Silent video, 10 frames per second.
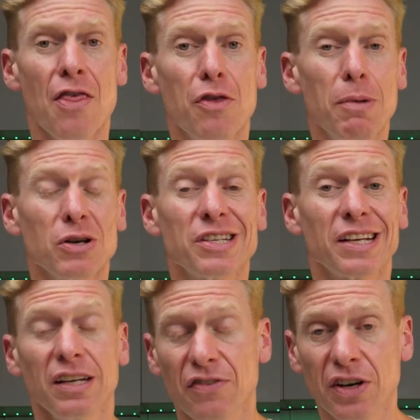The most
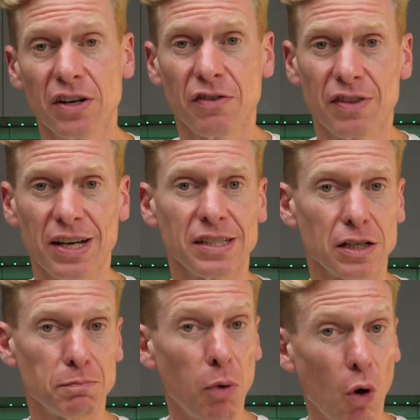significant of these
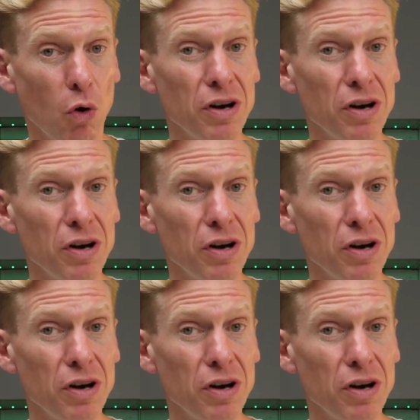is Poor